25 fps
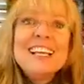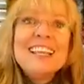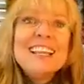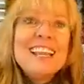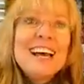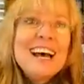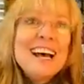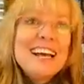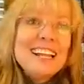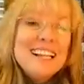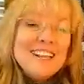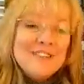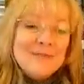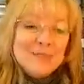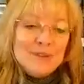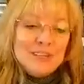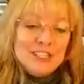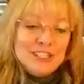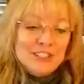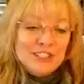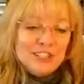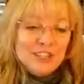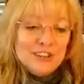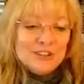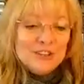that
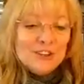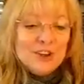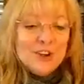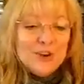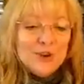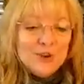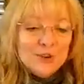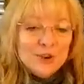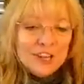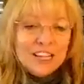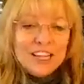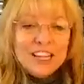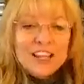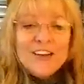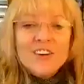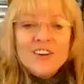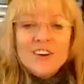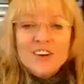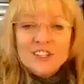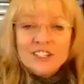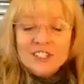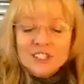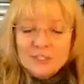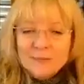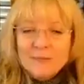was totally
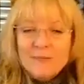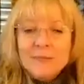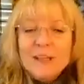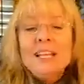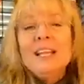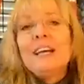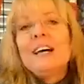awesome.